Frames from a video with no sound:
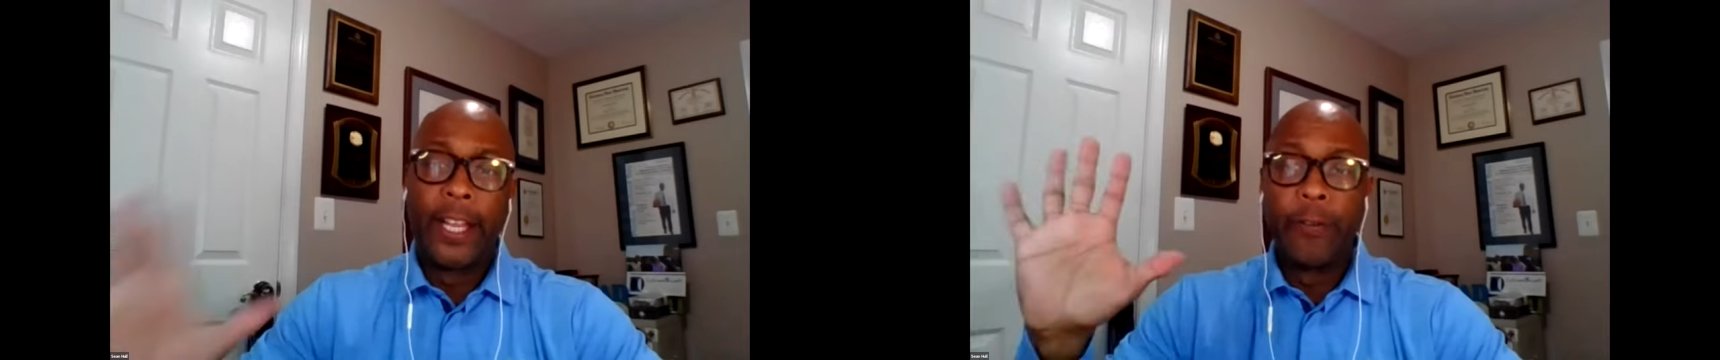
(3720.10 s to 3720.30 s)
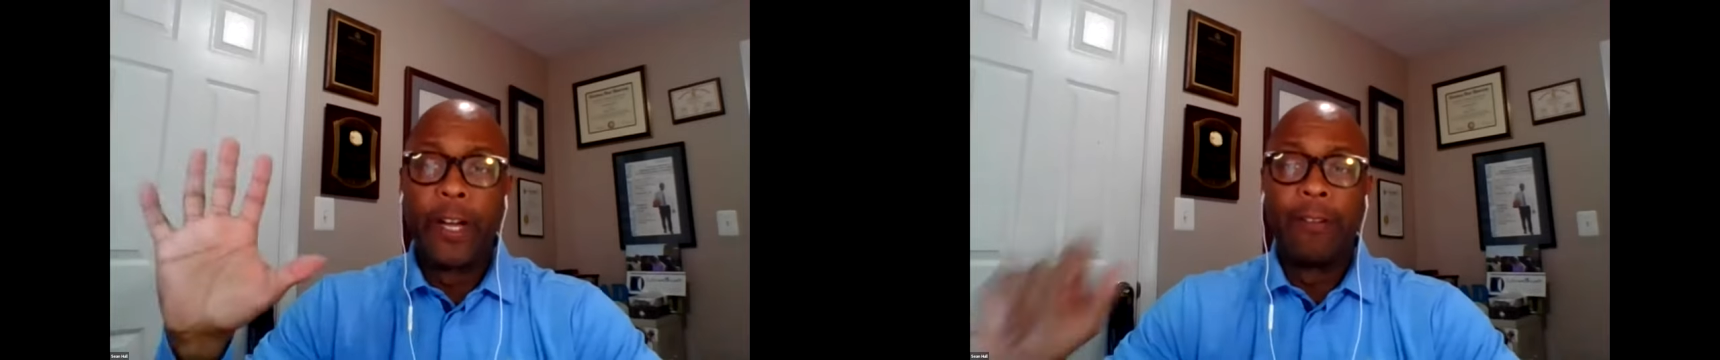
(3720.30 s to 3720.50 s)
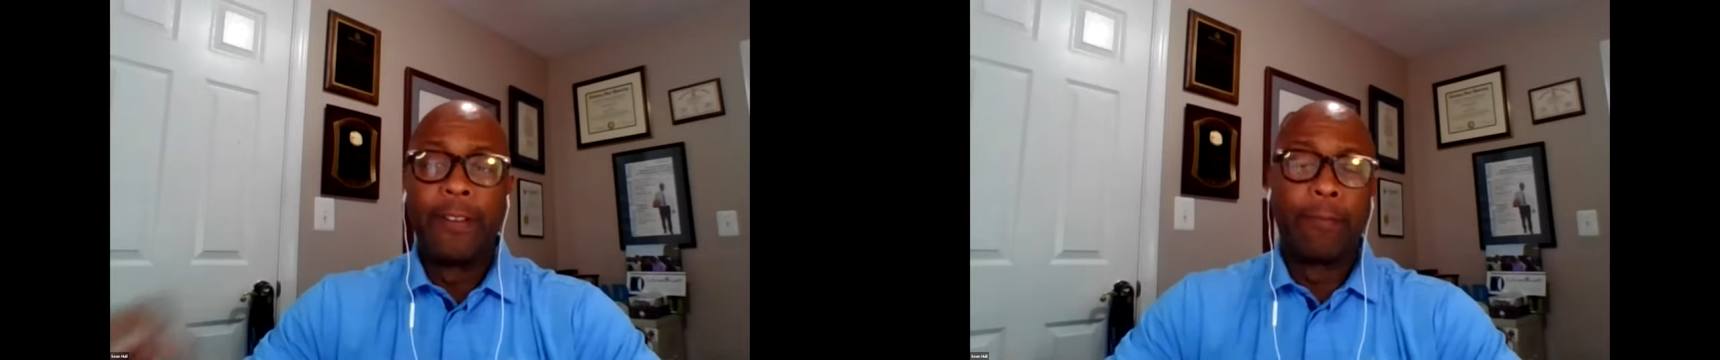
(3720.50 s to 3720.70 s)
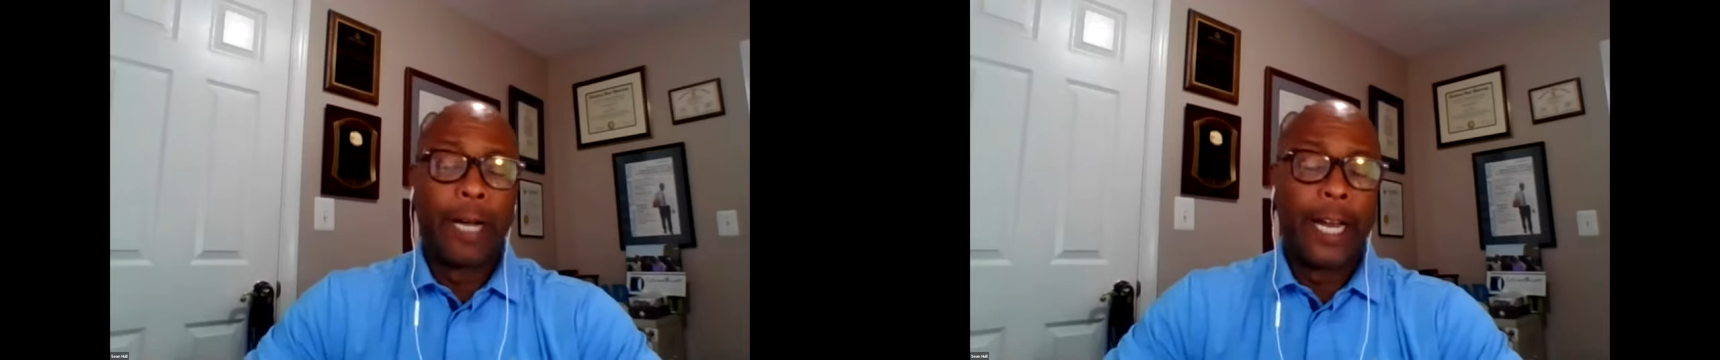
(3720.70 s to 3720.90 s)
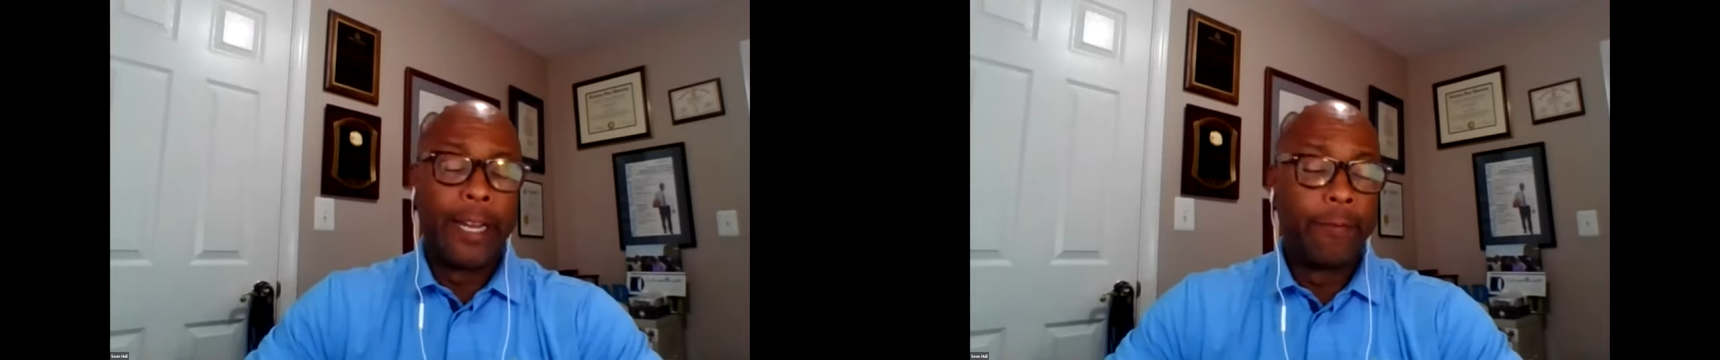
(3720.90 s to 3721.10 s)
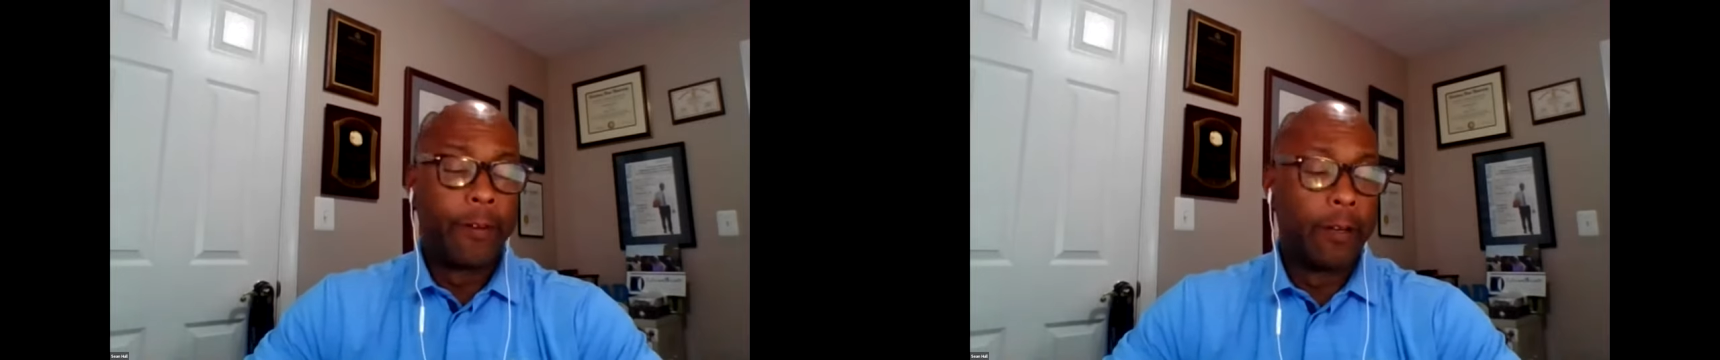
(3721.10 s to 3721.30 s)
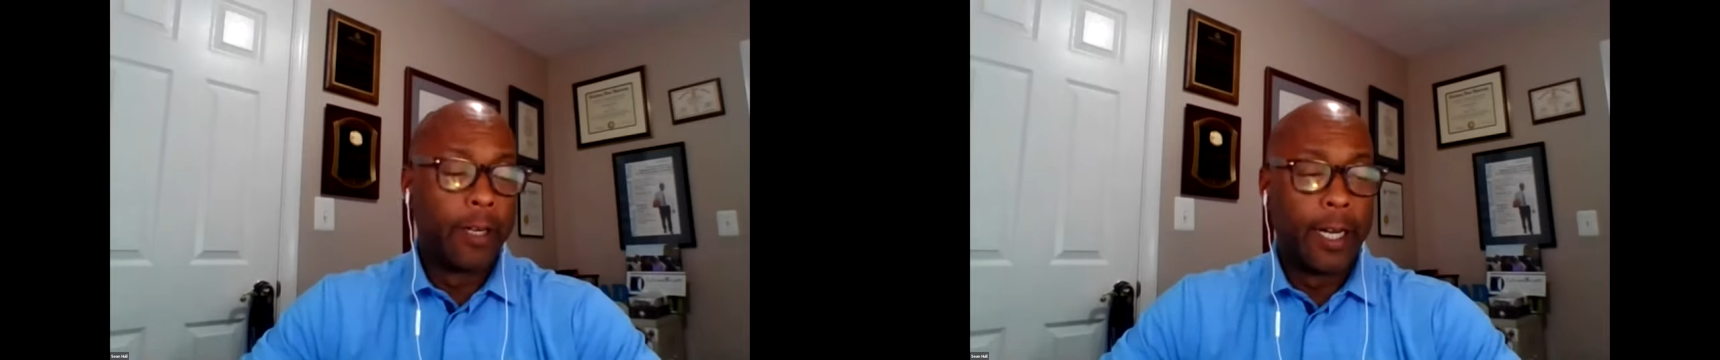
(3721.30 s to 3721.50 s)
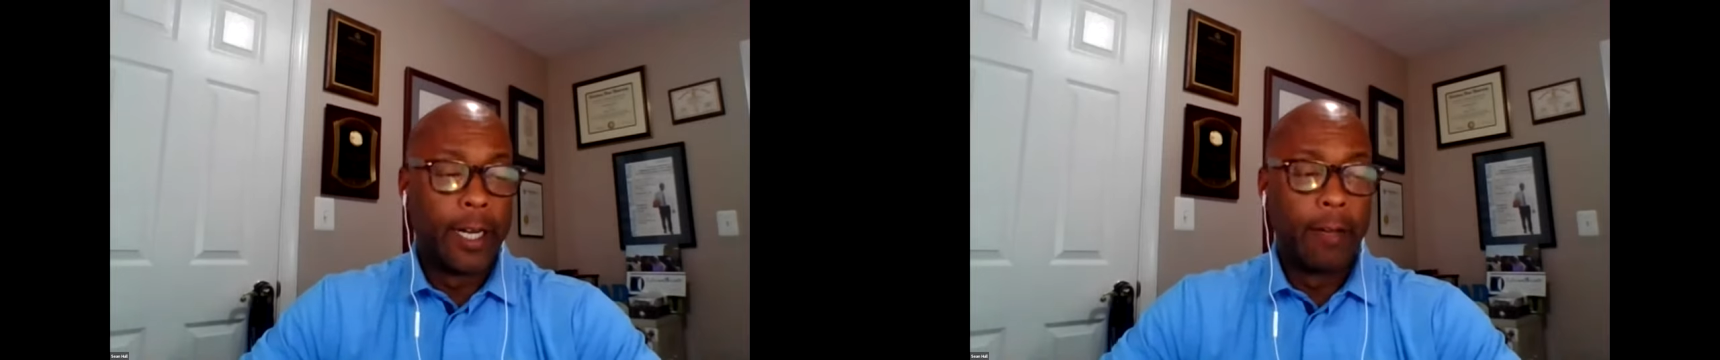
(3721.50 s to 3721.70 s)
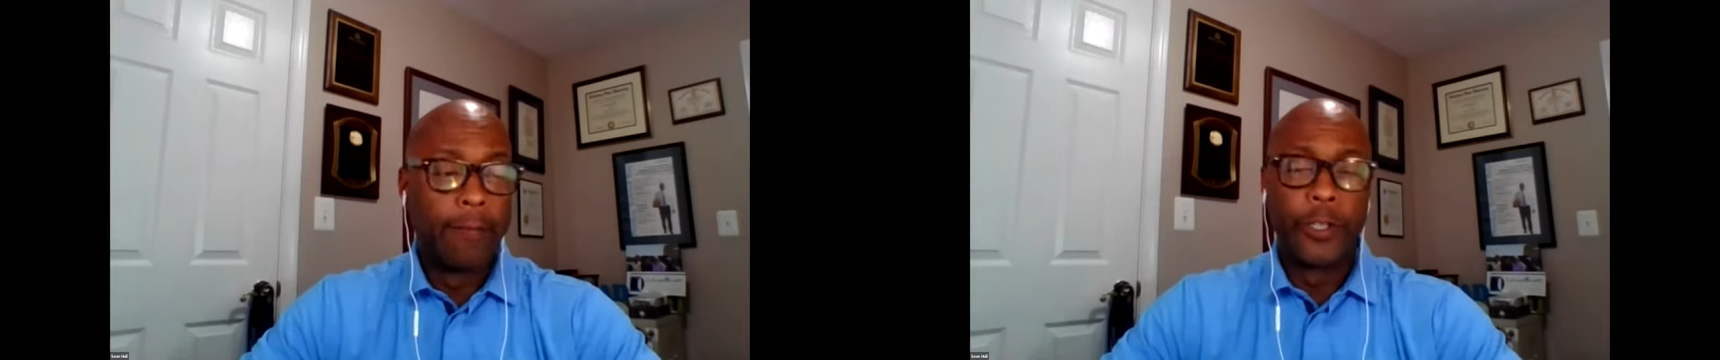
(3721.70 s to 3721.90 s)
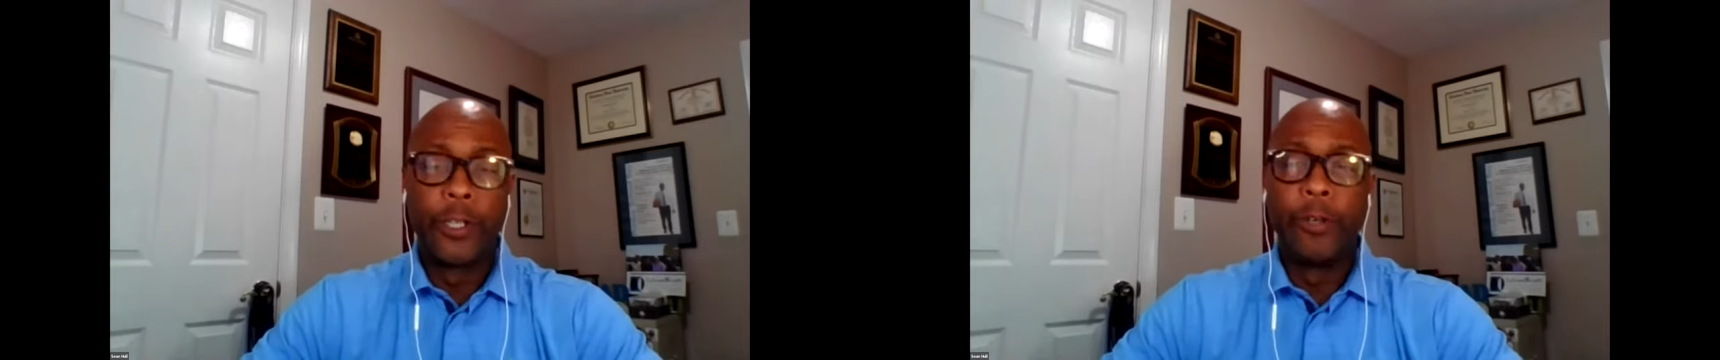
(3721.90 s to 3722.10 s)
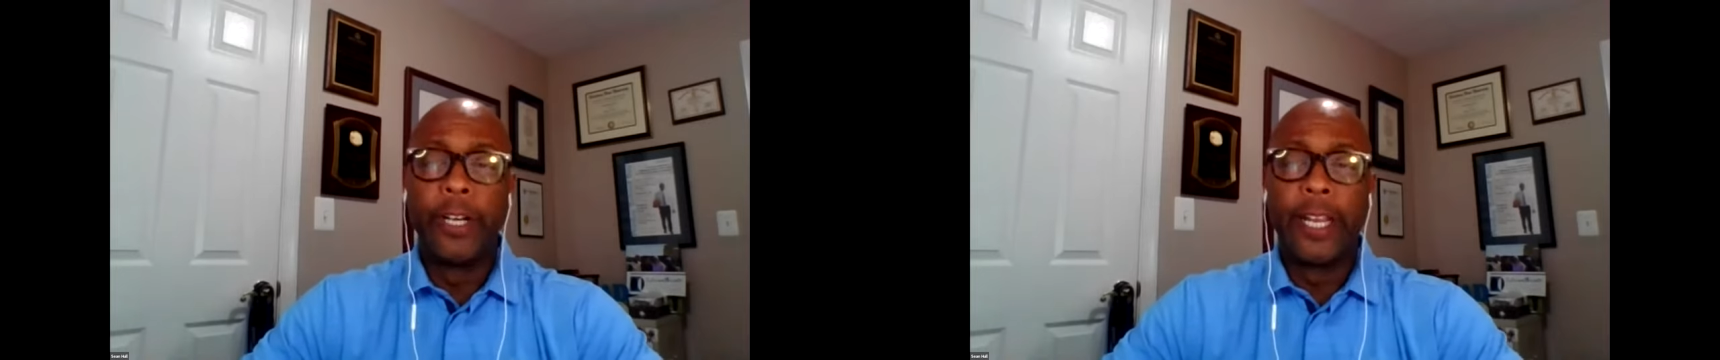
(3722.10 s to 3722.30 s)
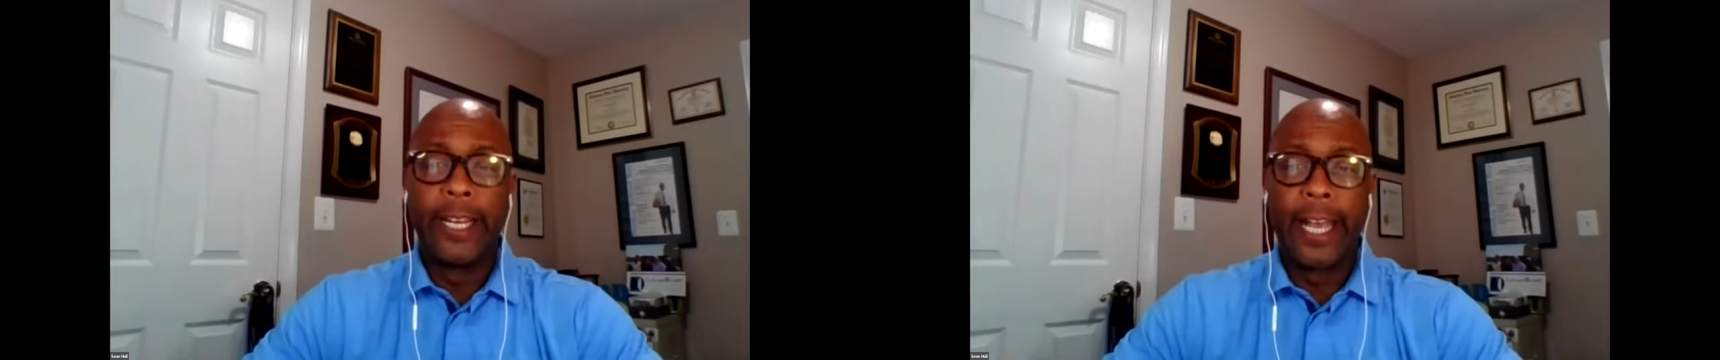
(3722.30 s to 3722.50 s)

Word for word: thank you, everybody, for uh, for tuning in